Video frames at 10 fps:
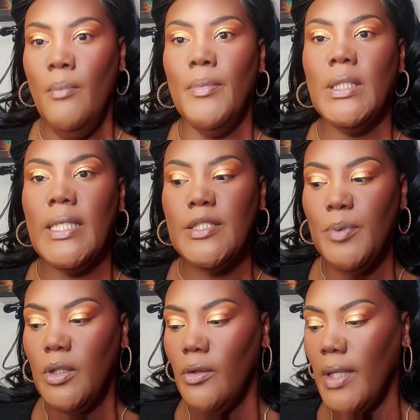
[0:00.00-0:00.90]
but let's
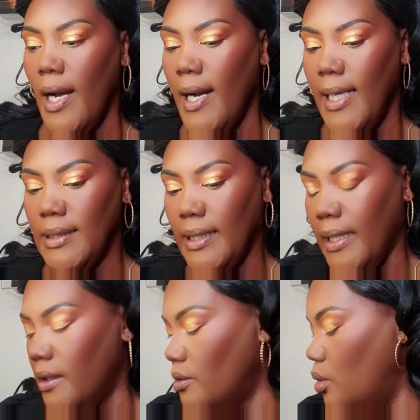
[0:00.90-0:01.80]
put on a
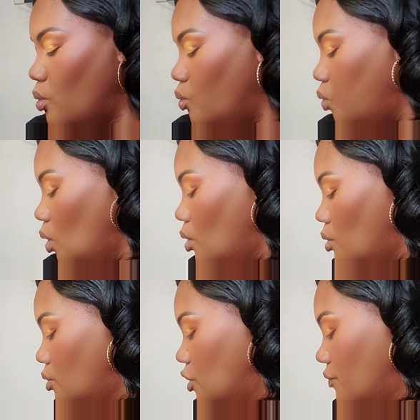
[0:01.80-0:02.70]
highlight. Woo,
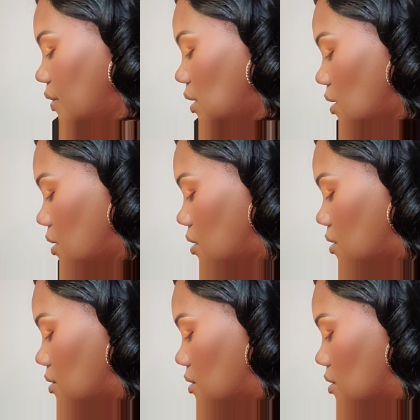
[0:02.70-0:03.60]
Juvia's.
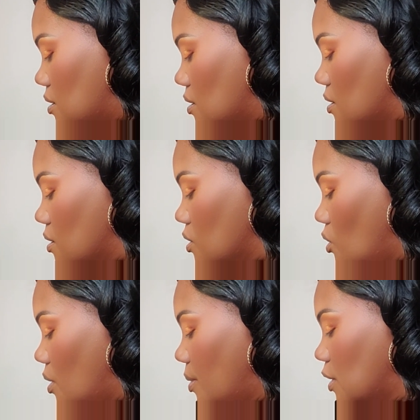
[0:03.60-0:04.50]
Let's
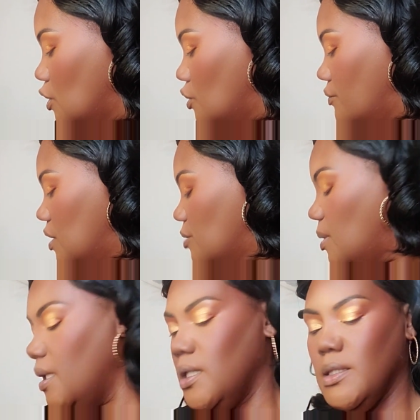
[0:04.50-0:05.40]
go in with the Juvia's
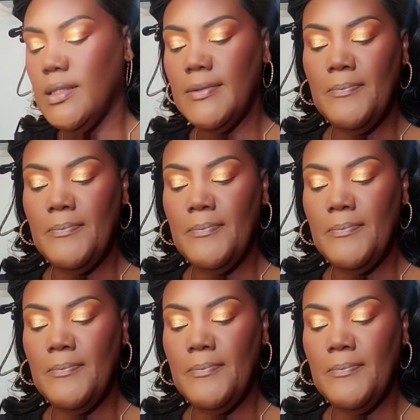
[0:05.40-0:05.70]
place